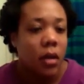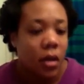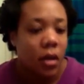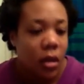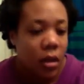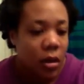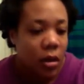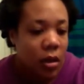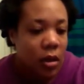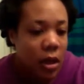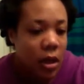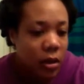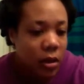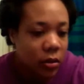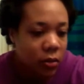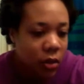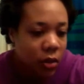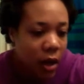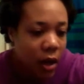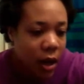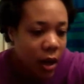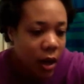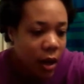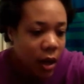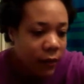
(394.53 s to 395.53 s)
that's
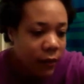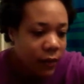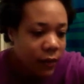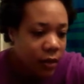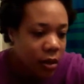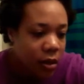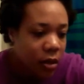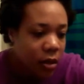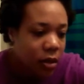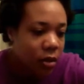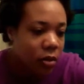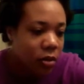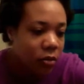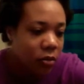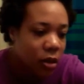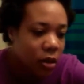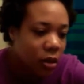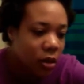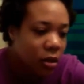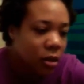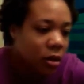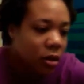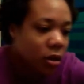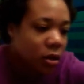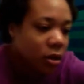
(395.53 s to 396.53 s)
what I have to deal
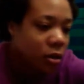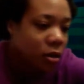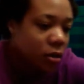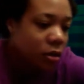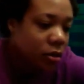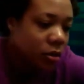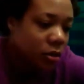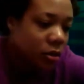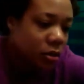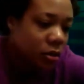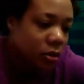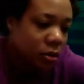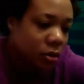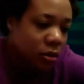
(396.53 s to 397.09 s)
with